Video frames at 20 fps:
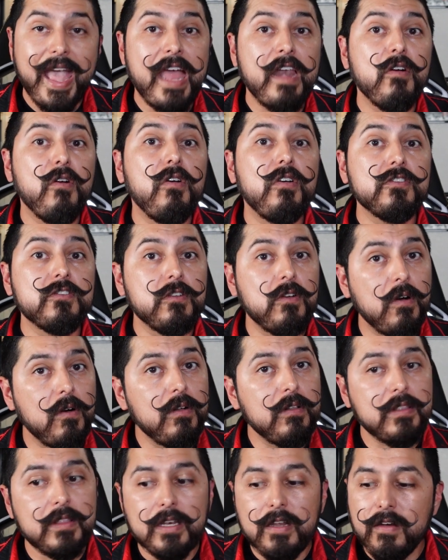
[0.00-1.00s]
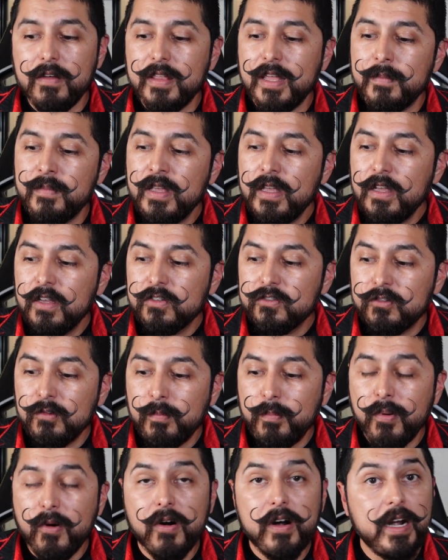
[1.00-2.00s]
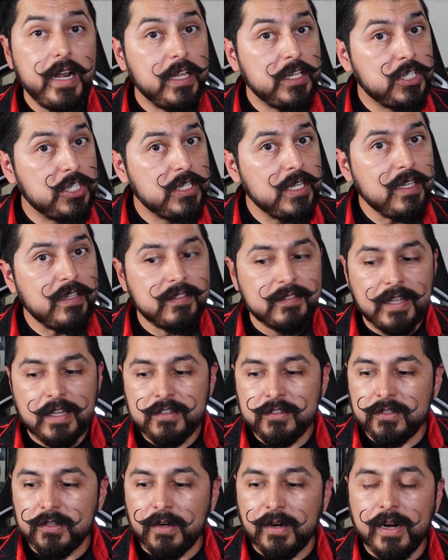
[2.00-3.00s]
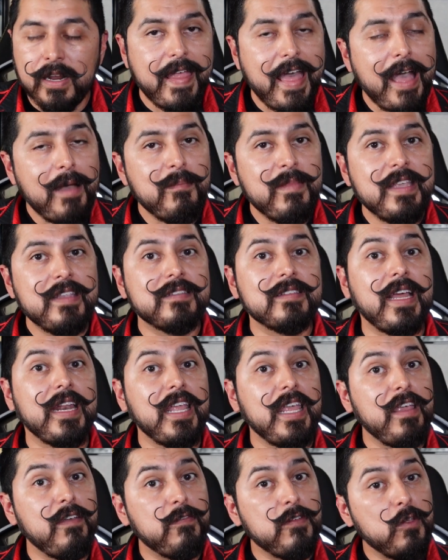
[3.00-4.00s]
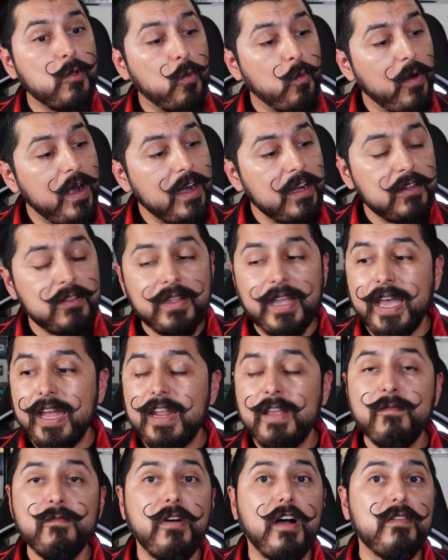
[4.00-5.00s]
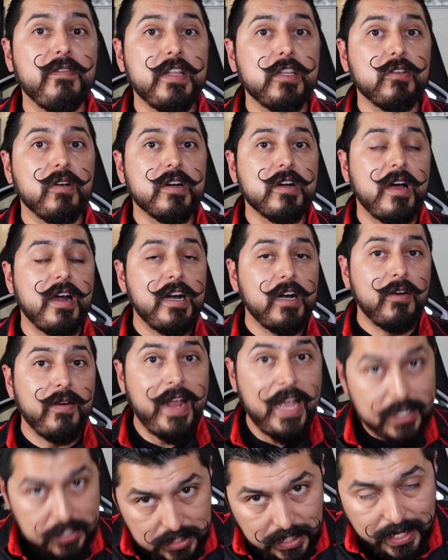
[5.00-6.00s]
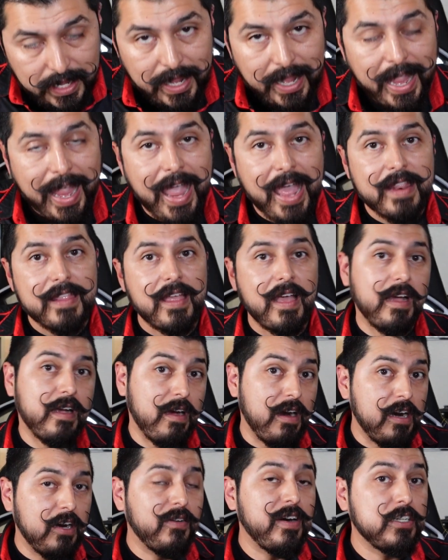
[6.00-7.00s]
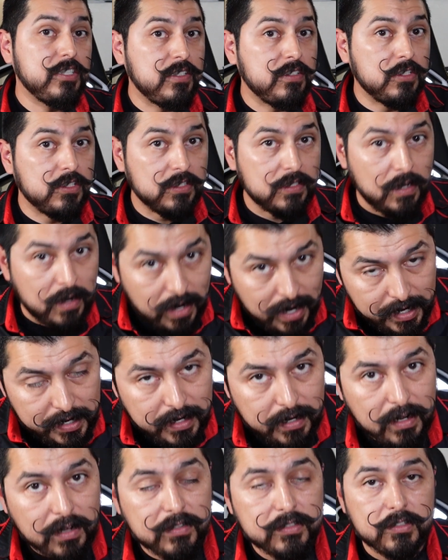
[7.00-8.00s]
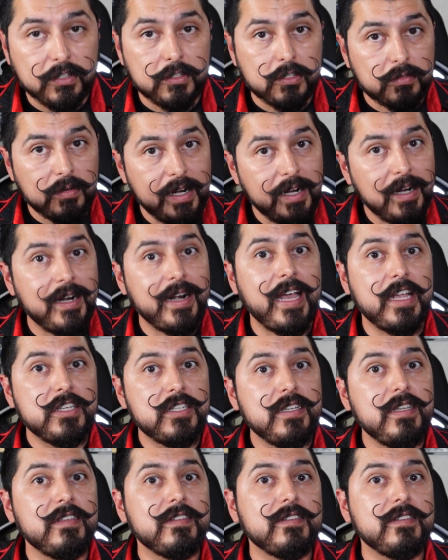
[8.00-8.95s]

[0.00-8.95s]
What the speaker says: and also all 3 of them support G sensor. That means that if you were to get involved into a car crash and that car crash is hard enough to trigger that G